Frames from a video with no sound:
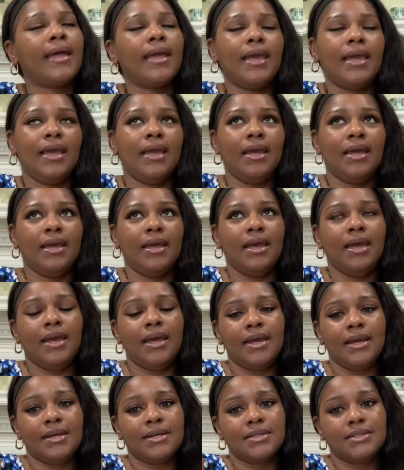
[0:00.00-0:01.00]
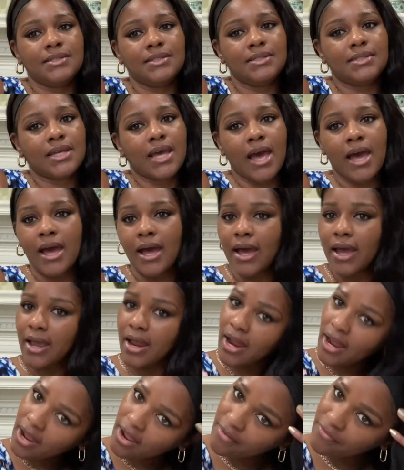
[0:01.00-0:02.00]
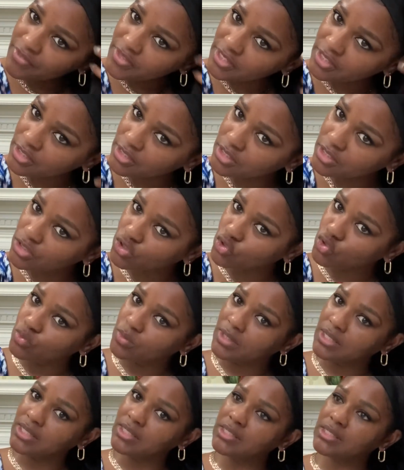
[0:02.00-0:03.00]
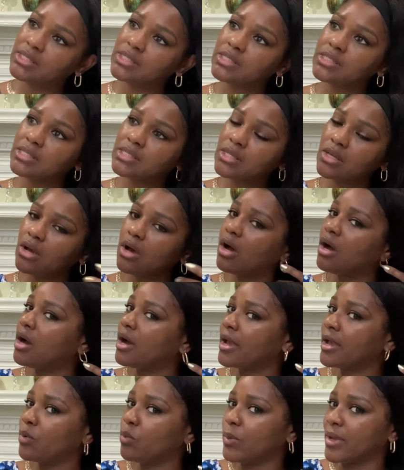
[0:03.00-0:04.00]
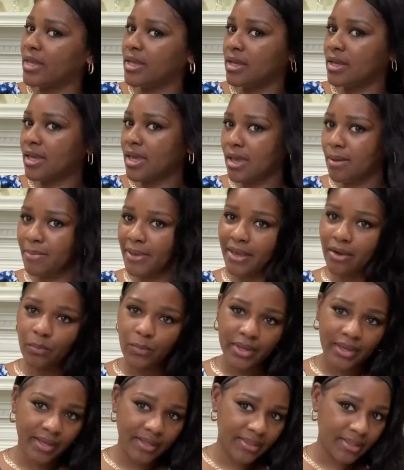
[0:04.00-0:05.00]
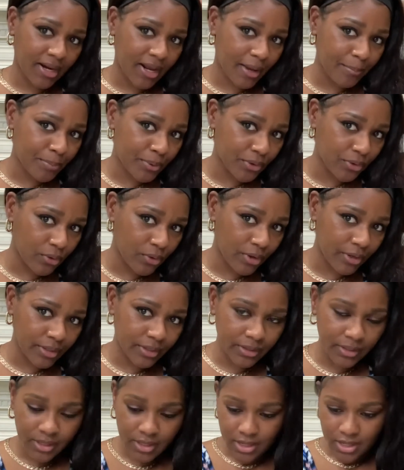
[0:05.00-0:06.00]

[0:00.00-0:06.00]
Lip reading: And I have this Eunice headband wig that I put on